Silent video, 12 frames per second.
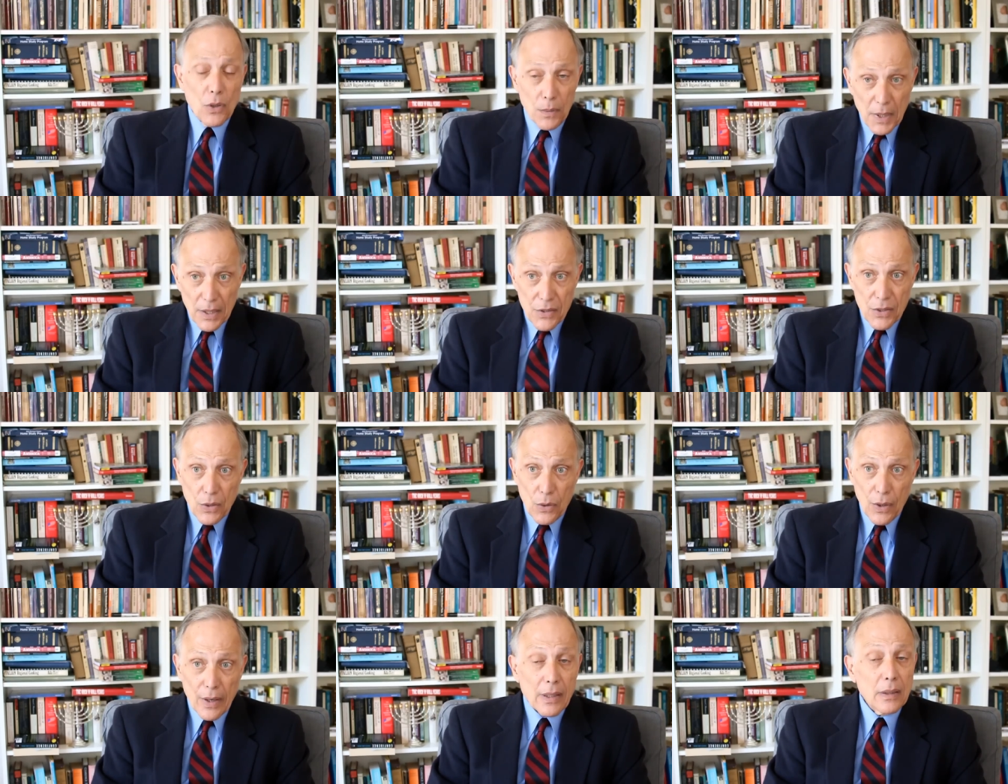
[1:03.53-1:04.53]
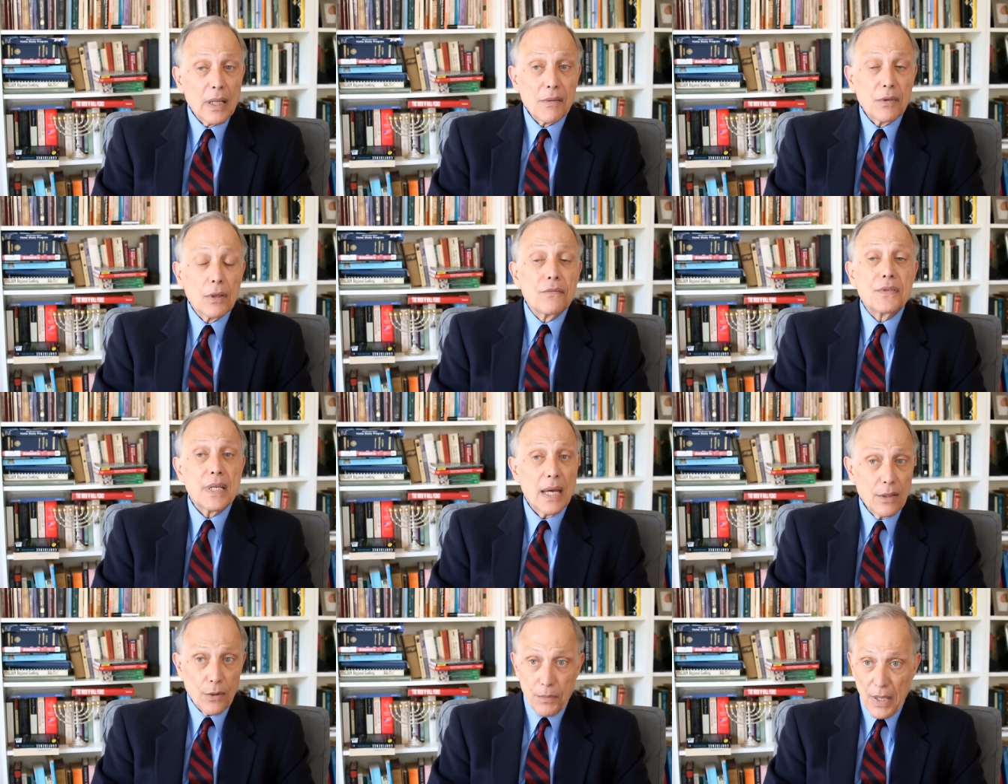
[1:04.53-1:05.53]
normally score at a level of
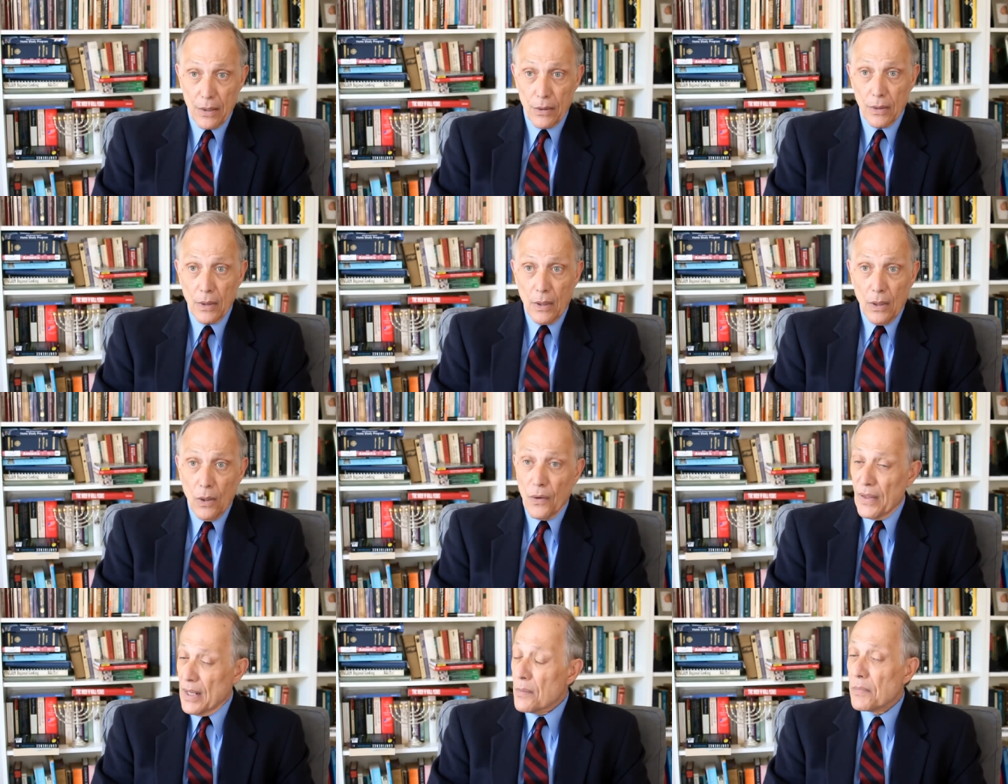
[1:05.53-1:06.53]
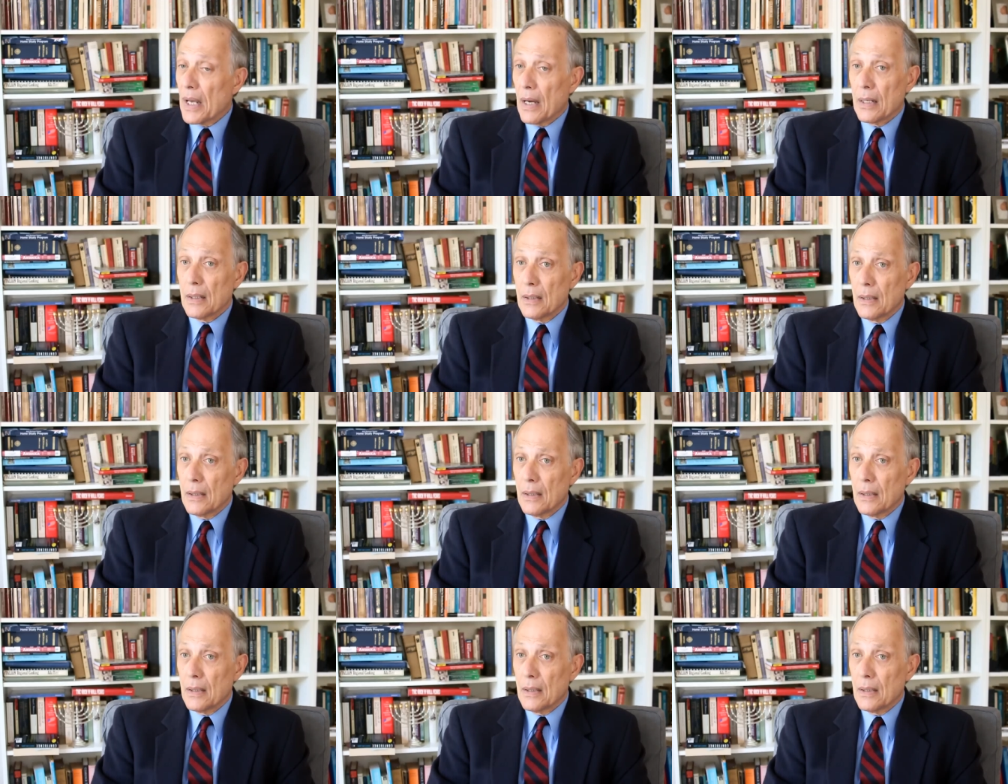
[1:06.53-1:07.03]
10 or better on the MCAT.